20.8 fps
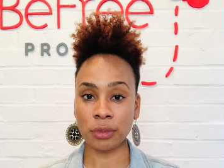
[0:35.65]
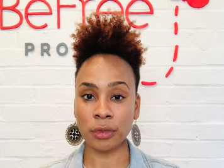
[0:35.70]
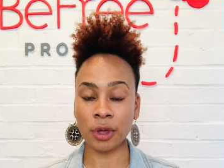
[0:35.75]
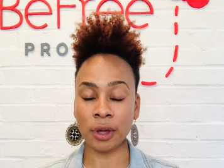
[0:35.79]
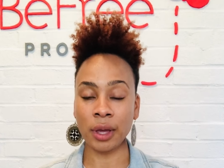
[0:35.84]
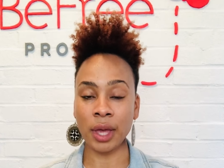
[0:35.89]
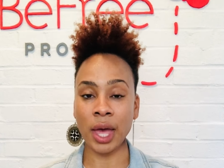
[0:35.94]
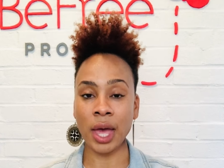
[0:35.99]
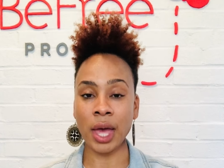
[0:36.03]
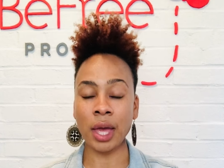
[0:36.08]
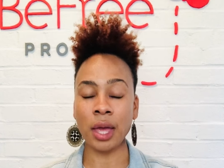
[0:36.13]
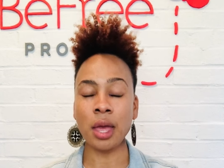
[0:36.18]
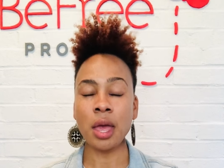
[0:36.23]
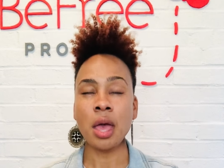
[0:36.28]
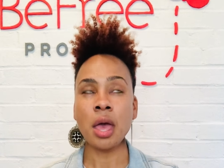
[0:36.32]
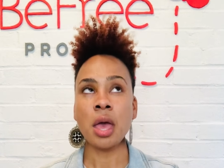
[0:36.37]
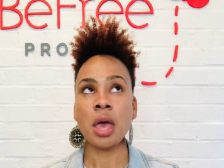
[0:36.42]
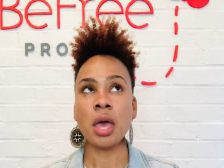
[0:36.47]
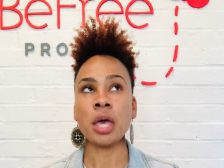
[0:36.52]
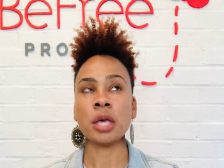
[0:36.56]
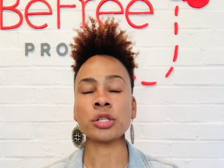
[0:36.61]
Okay.
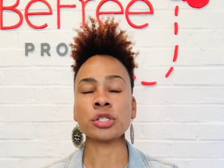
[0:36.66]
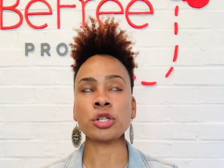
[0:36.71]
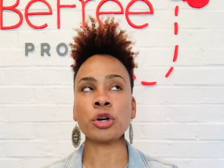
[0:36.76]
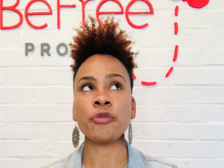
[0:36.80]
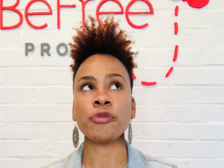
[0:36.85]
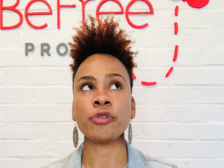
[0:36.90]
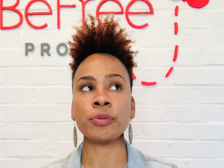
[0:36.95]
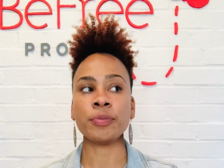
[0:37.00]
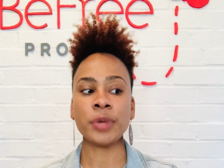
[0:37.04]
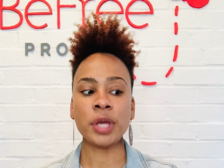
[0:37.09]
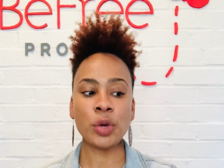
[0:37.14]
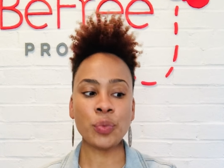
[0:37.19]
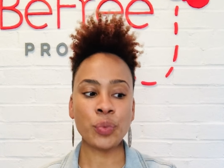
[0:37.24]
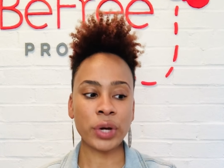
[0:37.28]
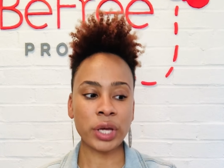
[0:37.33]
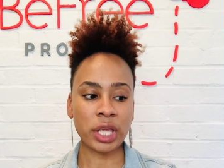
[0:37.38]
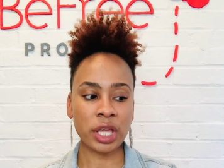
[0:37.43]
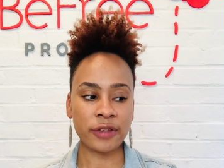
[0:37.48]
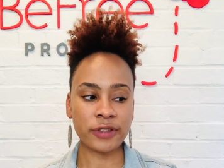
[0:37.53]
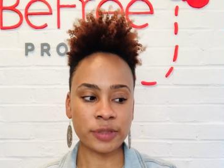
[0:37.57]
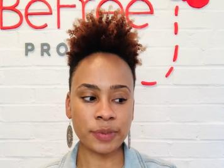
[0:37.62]
And so for me, what
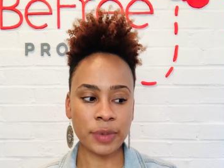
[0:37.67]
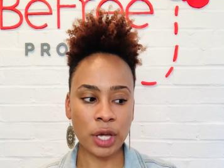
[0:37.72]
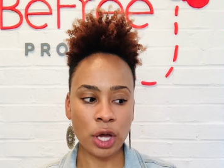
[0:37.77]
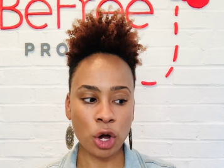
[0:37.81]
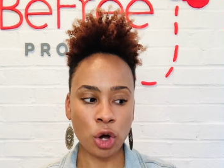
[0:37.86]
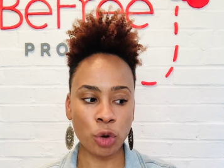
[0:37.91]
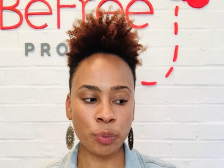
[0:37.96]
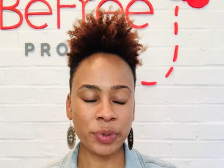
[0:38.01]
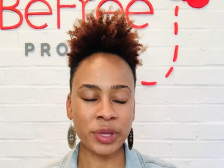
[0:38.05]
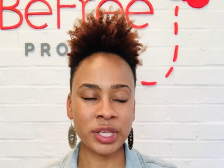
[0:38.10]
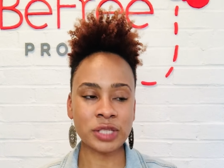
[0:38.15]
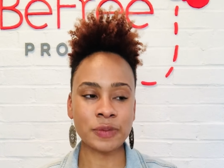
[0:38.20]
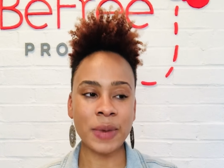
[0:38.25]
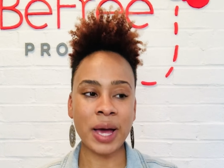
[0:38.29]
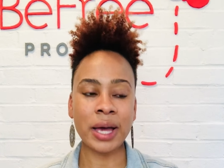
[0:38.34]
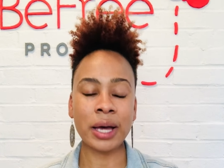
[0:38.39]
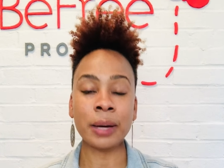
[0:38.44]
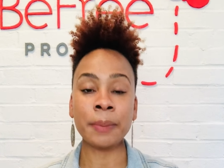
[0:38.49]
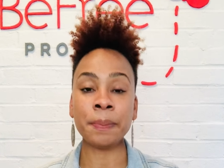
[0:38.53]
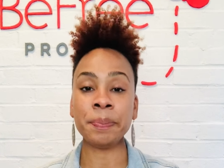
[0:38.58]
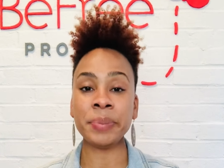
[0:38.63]
gives me hope is my
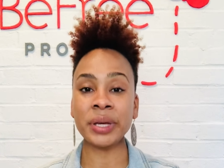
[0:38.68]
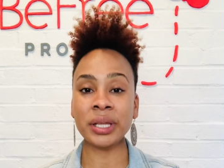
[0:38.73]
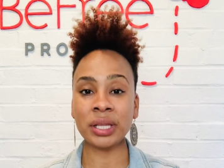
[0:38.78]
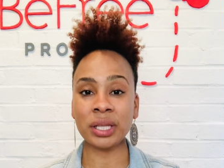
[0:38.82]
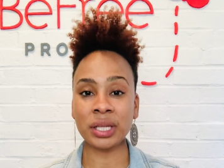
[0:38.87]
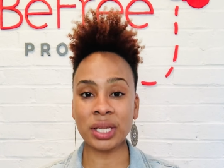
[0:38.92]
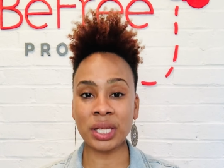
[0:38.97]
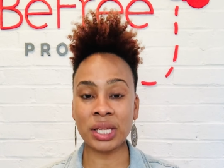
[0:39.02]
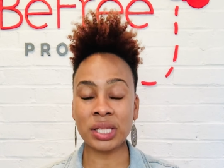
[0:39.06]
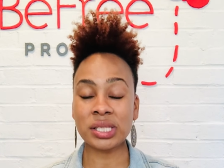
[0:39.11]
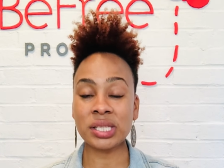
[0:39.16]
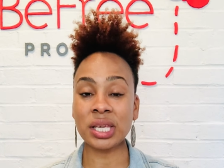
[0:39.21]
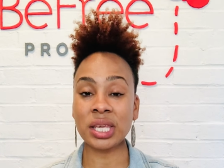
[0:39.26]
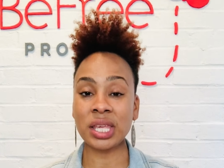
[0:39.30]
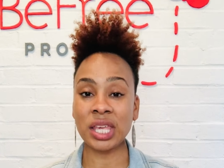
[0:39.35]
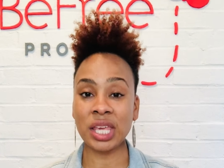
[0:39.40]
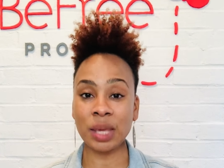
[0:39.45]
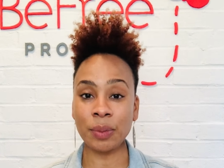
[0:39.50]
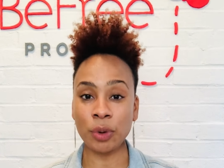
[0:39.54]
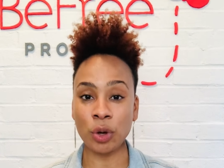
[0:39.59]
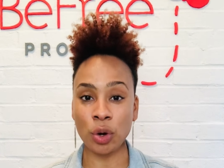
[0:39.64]
ability to
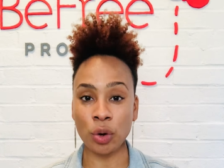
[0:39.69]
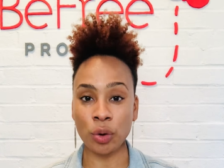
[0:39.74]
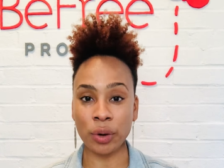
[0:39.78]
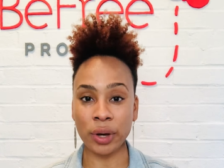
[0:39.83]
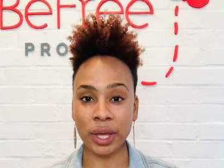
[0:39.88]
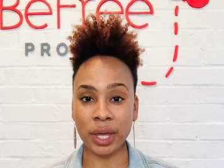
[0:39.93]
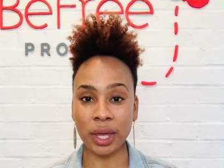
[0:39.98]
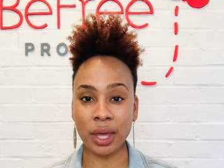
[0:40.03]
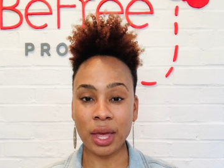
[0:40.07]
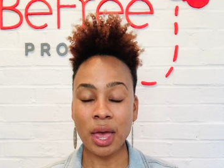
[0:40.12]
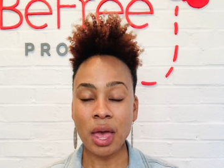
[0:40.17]
keep going.